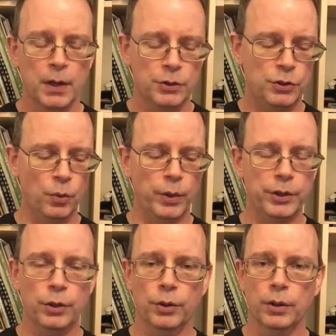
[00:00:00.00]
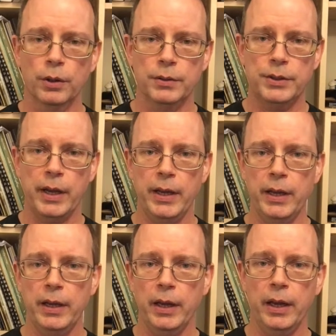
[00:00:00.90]
So when you're,
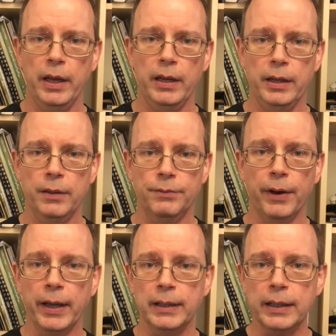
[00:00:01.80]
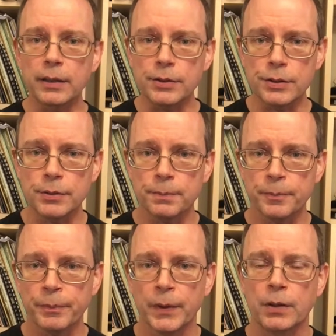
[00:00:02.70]
say, a violinist,
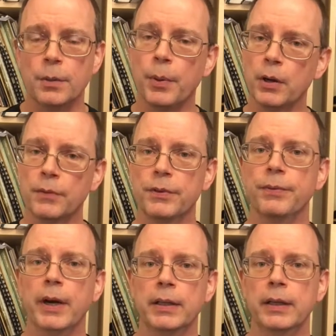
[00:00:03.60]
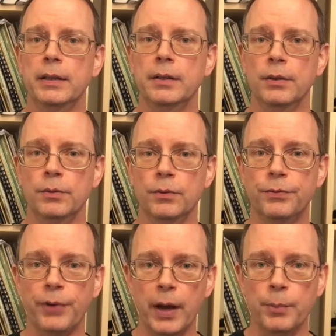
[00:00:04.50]
the part of the violin that
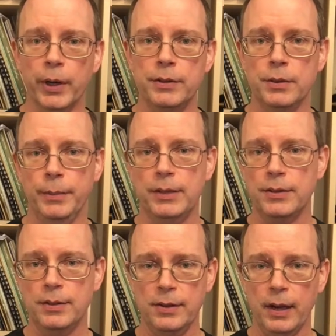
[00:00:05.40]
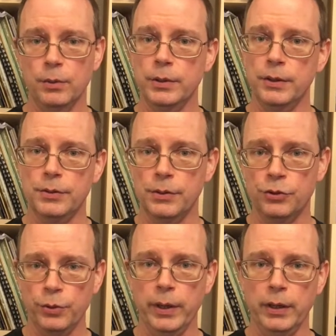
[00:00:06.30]
vibrates and makes the sound is the
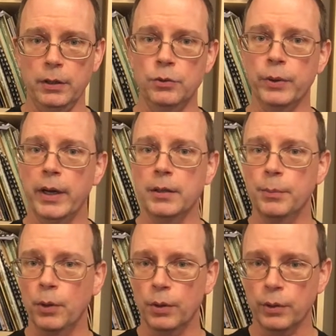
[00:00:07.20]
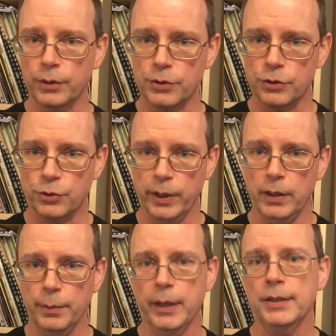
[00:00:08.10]
string. You drag the bow across the
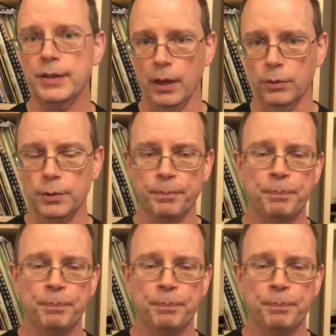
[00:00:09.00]
string, you make a sound.